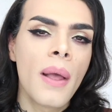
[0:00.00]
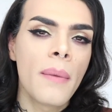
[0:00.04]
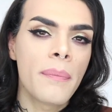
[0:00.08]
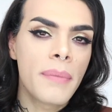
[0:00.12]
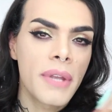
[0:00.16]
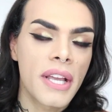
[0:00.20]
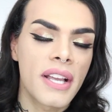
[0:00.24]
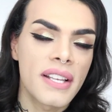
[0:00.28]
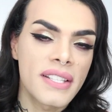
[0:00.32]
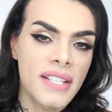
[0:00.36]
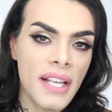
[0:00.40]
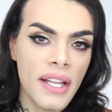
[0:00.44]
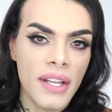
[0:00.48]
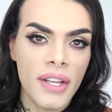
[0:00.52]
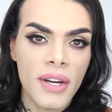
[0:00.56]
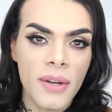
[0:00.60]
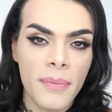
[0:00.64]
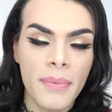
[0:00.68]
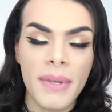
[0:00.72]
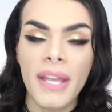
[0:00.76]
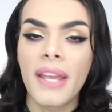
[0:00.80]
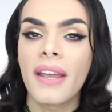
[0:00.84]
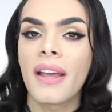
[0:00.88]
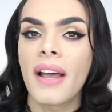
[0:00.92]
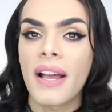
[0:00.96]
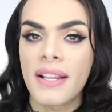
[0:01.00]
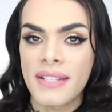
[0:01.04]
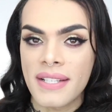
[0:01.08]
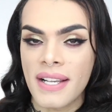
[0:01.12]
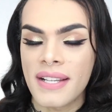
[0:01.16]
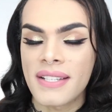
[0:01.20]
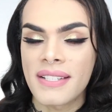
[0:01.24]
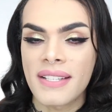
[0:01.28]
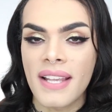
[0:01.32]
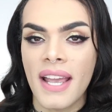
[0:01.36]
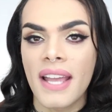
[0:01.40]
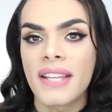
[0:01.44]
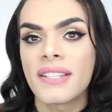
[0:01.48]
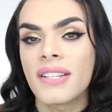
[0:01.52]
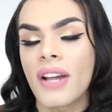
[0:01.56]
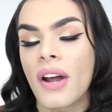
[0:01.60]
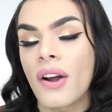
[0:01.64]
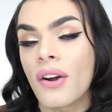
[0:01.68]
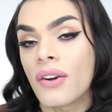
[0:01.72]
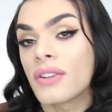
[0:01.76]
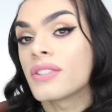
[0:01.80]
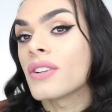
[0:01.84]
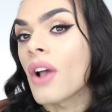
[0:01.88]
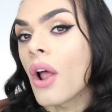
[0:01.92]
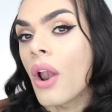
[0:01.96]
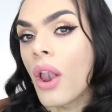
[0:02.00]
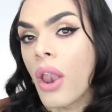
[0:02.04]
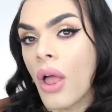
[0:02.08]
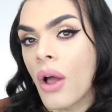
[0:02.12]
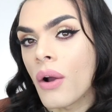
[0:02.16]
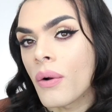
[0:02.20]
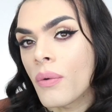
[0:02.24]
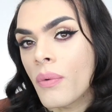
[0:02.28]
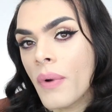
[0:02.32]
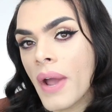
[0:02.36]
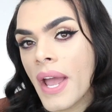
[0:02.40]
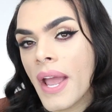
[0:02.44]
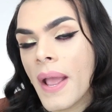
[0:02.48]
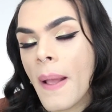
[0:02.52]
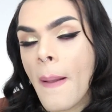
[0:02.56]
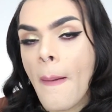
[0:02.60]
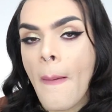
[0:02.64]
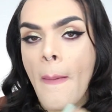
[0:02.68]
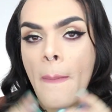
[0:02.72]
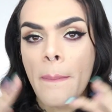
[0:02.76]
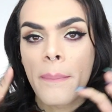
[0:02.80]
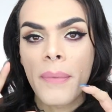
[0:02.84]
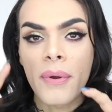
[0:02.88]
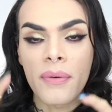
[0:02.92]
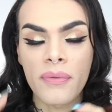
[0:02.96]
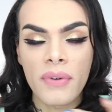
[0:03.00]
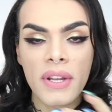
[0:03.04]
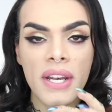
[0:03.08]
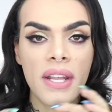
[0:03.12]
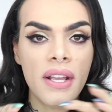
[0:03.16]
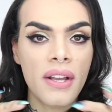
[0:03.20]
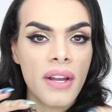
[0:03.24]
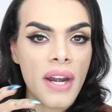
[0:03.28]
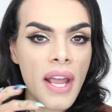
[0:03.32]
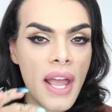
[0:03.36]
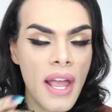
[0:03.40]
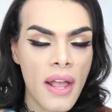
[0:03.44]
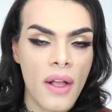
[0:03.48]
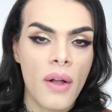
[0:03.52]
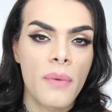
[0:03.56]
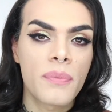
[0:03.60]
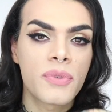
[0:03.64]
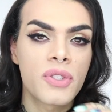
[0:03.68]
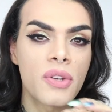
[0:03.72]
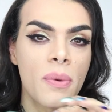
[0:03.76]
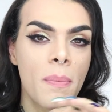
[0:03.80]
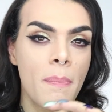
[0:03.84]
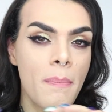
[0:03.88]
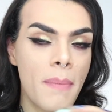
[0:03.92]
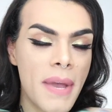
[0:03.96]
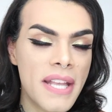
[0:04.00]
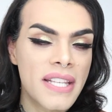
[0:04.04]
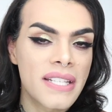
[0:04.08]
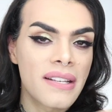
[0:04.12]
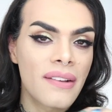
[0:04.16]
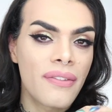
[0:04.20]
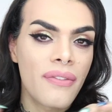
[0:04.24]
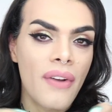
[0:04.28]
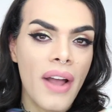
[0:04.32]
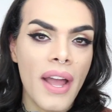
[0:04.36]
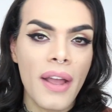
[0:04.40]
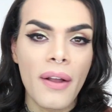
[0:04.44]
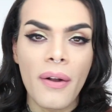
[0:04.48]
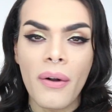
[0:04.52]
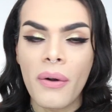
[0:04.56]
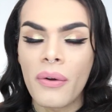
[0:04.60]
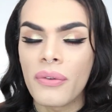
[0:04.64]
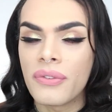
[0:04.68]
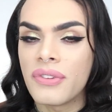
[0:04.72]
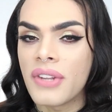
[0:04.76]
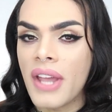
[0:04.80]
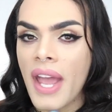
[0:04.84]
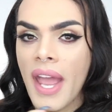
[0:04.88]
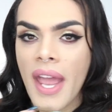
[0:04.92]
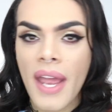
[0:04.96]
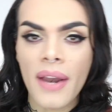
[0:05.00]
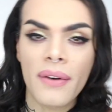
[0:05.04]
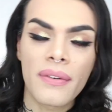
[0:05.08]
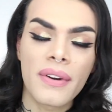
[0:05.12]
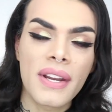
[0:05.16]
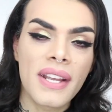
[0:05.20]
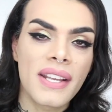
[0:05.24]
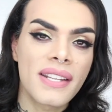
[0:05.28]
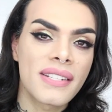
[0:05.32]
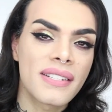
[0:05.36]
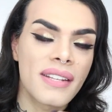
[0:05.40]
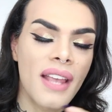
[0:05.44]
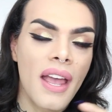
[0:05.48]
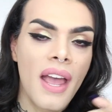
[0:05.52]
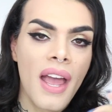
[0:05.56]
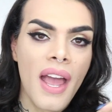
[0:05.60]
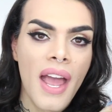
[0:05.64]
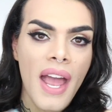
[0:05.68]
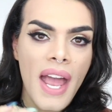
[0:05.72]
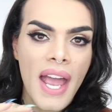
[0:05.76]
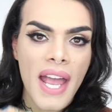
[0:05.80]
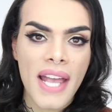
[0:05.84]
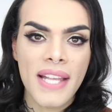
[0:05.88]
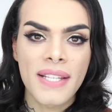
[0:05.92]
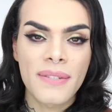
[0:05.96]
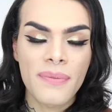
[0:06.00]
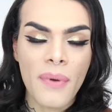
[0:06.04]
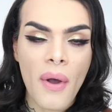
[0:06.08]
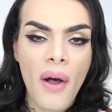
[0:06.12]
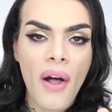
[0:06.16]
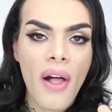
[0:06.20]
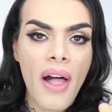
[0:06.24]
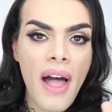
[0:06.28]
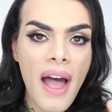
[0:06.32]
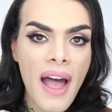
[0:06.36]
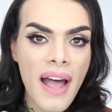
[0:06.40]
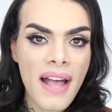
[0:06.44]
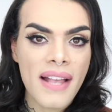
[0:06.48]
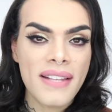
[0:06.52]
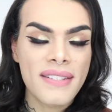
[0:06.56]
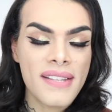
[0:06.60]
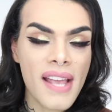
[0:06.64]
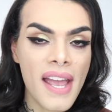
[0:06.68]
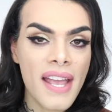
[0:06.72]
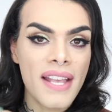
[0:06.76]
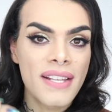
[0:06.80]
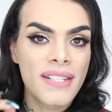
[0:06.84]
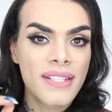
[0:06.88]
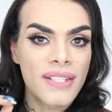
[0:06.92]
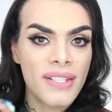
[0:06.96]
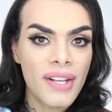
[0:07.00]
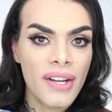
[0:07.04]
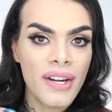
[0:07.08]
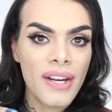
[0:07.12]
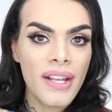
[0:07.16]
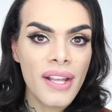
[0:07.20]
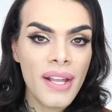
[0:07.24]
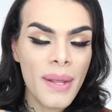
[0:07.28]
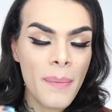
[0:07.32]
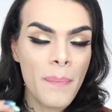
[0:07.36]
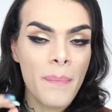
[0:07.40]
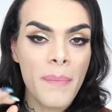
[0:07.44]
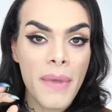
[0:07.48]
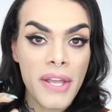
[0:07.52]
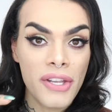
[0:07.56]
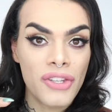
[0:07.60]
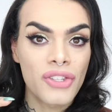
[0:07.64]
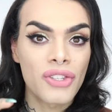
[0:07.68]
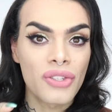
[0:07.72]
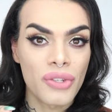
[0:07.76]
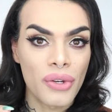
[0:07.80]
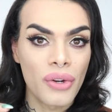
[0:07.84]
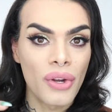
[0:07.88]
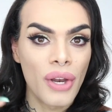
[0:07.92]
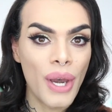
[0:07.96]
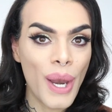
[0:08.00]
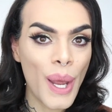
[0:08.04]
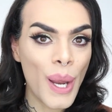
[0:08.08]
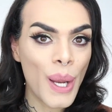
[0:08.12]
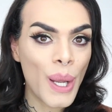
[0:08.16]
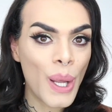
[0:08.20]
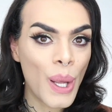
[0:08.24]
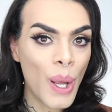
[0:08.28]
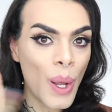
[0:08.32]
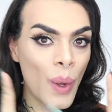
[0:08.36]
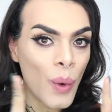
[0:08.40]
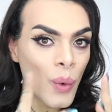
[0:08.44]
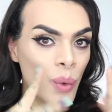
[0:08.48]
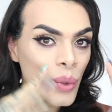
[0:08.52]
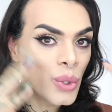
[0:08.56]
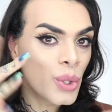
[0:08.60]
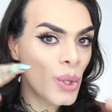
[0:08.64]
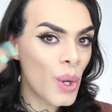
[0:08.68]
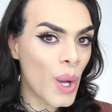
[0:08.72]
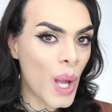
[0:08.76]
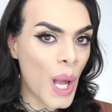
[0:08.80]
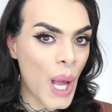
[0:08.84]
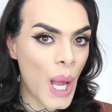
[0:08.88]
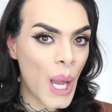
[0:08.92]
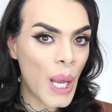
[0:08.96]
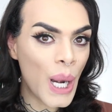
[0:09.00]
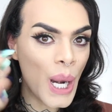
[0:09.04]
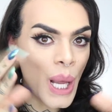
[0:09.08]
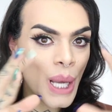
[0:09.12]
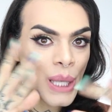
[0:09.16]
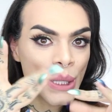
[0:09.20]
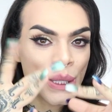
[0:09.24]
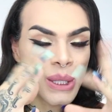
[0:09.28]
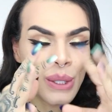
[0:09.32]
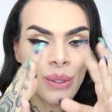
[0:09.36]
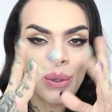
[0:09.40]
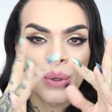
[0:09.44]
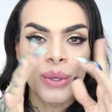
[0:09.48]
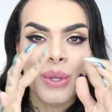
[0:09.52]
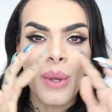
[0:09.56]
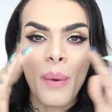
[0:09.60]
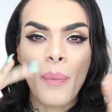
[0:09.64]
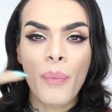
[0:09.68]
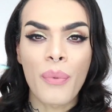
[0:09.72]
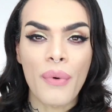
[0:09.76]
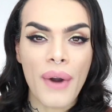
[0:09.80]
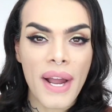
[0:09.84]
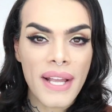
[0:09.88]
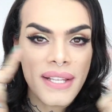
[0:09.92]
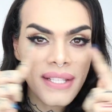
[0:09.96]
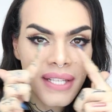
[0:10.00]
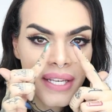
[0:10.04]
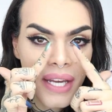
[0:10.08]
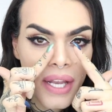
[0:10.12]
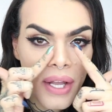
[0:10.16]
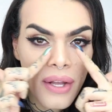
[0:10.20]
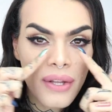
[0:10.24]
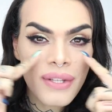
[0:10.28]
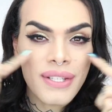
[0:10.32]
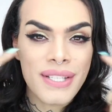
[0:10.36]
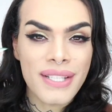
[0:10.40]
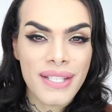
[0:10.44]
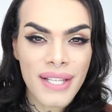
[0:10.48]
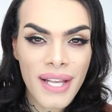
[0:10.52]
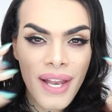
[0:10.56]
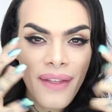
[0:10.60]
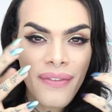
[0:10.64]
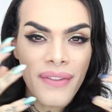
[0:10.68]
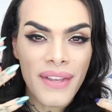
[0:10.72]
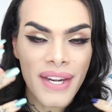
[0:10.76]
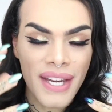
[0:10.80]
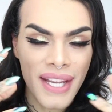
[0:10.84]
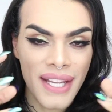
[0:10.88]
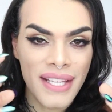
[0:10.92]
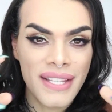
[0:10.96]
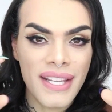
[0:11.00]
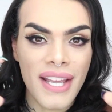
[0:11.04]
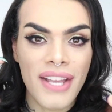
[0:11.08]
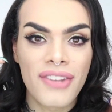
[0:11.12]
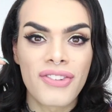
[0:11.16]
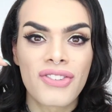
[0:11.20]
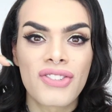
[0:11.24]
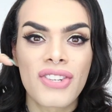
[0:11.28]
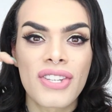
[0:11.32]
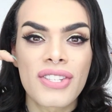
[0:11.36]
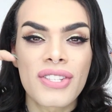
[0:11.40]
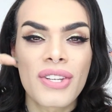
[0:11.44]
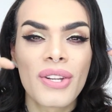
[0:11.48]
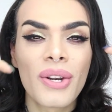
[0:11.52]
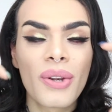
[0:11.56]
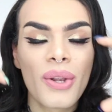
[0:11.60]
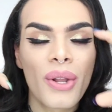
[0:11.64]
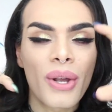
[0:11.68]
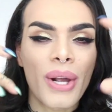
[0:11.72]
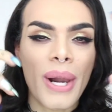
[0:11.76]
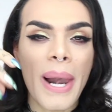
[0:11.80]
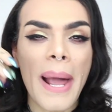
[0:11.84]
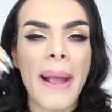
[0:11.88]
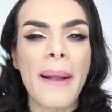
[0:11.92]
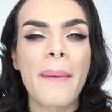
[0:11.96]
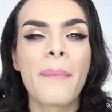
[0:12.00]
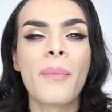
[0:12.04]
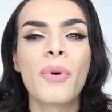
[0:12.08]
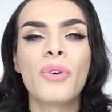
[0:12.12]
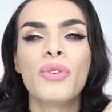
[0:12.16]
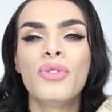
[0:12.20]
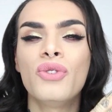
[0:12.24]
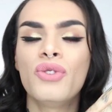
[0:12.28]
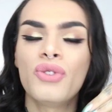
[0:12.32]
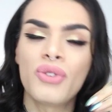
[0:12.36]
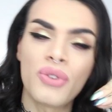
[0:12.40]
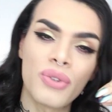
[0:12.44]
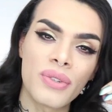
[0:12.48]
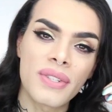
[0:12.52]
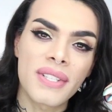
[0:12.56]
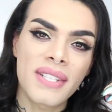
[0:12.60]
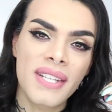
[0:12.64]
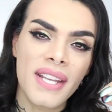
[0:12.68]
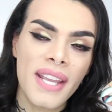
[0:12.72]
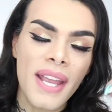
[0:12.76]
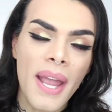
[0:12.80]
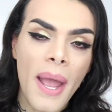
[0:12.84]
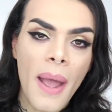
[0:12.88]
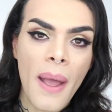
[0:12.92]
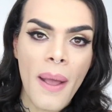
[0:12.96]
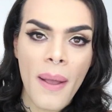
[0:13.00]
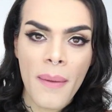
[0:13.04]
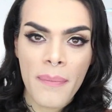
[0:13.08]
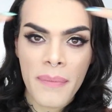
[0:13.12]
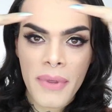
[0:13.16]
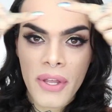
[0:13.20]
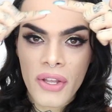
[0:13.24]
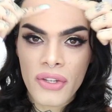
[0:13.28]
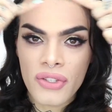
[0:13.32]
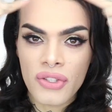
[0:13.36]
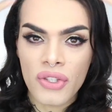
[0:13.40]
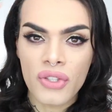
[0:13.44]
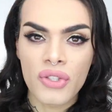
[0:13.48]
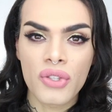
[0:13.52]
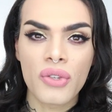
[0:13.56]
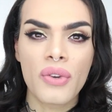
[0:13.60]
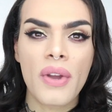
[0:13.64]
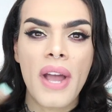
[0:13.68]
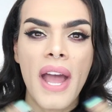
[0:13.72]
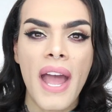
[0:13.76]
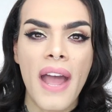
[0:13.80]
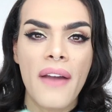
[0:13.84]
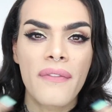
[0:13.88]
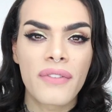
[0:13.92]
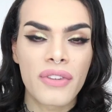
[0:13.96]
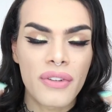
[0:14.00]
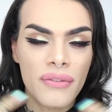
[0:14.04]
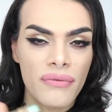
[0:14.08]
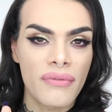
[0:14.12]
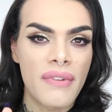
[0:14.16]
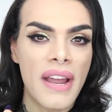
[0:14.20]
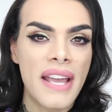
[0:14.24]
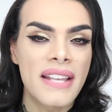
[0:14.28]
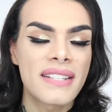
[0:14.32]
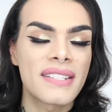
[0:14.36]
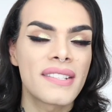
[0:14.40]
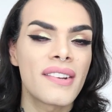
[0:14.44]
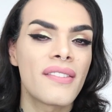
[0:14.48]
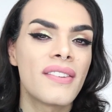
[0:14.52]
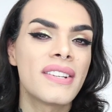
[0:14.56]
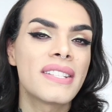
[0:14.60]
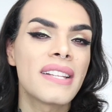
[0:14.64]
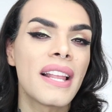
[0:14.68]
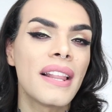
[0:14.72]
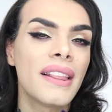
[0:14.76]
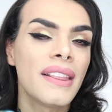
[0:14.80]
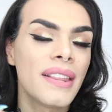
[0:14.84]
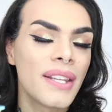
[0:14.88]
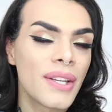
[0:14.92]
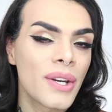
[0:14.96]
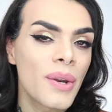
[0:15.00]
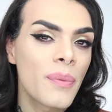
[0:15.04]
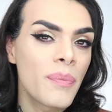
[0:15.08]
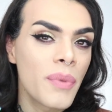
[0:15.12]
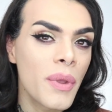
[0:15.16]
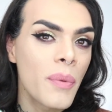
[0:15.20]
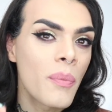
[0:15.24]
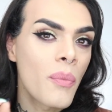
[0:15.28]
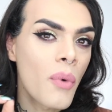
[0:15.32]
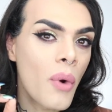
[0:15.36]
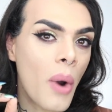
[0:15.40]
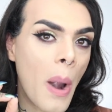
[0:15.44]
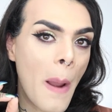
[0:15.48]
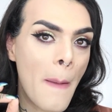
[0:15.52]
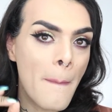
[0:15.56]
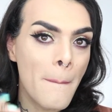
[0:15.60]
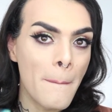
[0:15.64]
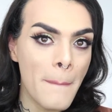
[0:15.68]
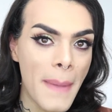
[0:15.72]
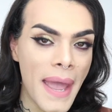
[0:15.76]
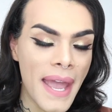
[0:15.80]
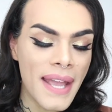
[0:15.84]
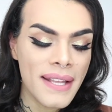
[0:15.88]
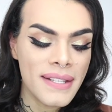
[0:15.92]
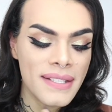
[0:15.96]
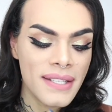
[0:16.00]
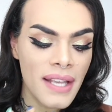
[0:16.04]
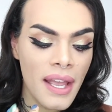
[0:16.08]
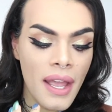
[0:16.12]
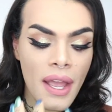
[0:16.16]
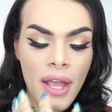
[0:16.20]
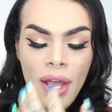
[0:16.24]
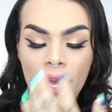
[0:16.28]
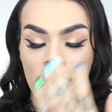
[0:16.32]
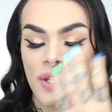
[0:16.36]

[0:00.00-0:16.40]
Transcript: because a little bit, as I said, goes a long way, but really gonna help to mattify all the areas, as well as it's gonna make sure like all your highlighter and all your brightening concealer underneath, it's just gonna look like more juicy, because you do have the rest that is a little bit more matte.